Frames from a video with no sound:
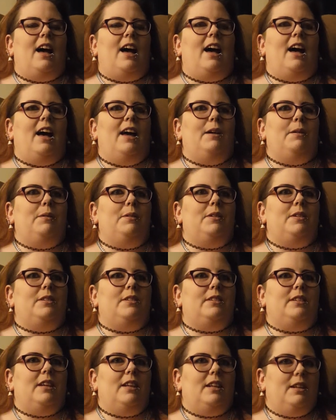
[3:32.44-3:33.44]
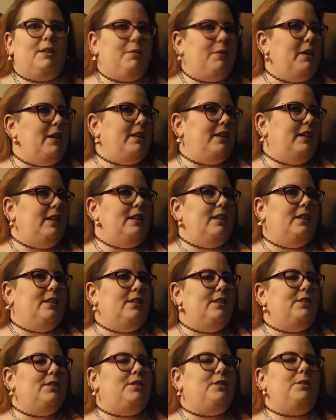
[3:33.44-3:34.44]
I was getting ready
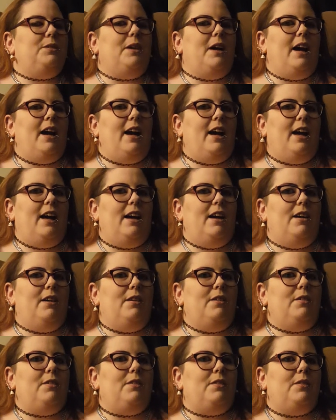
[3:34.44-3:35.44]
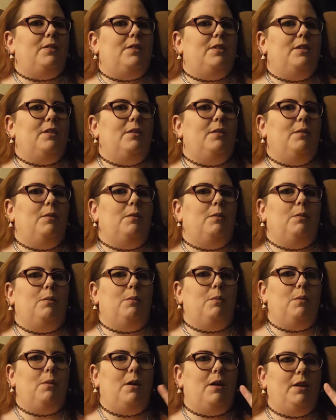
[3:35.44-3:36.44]
to have
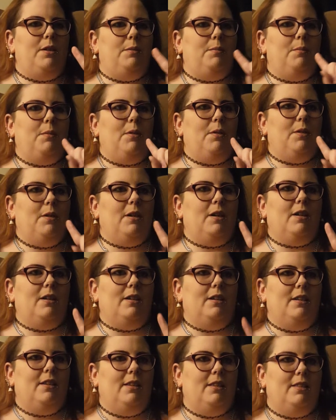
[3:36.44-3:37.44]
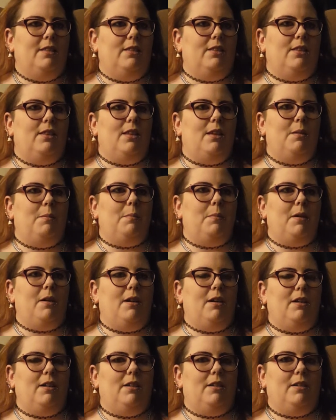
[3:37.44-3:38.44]
one more
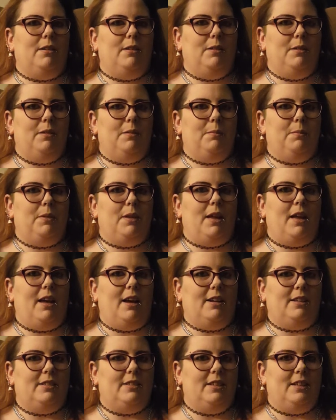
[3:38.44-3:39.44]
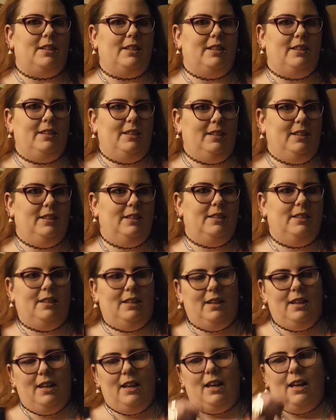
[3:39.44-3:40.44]
lumbar block done,
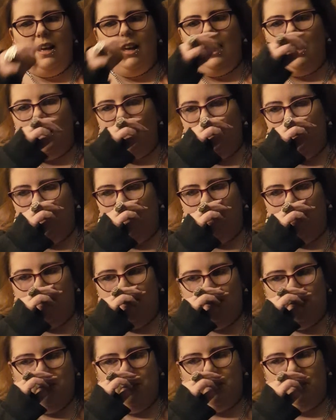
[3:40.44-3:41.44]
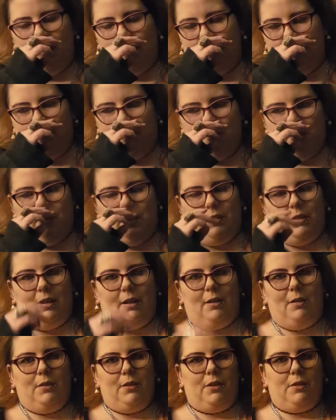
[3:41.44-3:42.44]
uh, which I later found
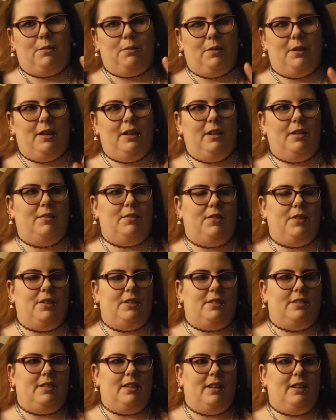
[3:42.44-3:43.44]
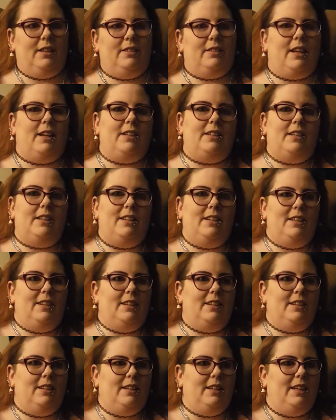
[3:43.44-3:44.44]
out three of the six I didn't
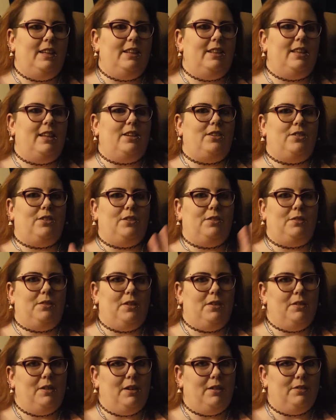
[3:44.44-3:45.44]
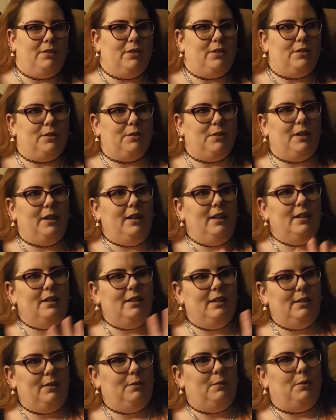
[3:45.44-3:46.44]
need. They should have known after three
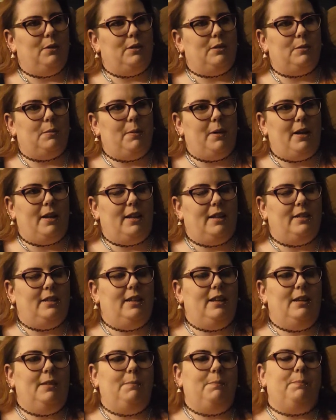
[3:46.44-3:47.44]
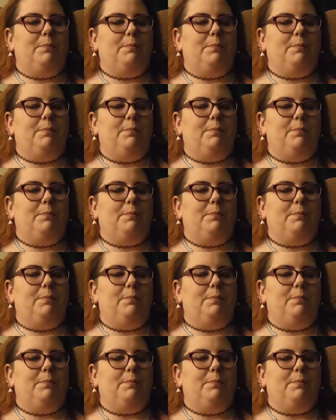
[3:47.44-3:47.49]
was a bad idea.